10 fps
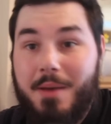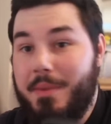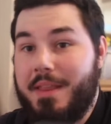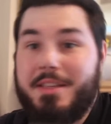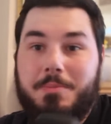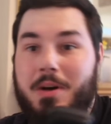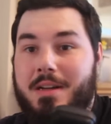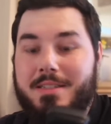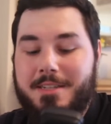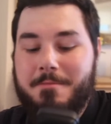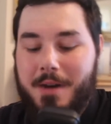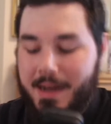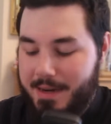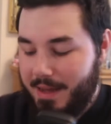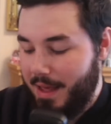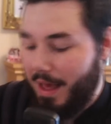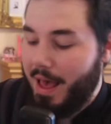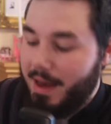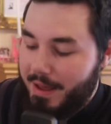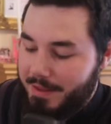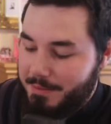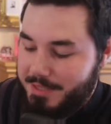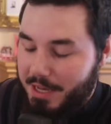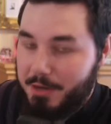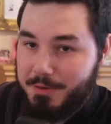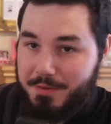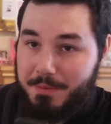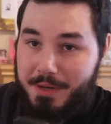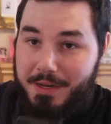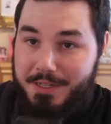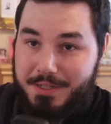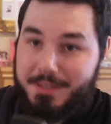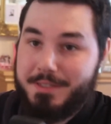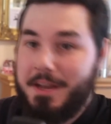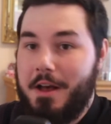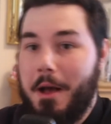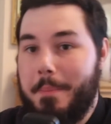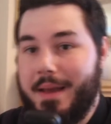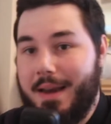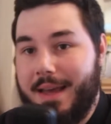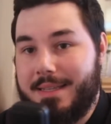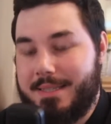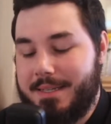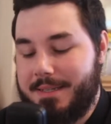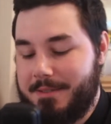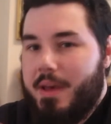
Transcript: But then the Spartans didn't mind allying themselves with the Persians a bit later.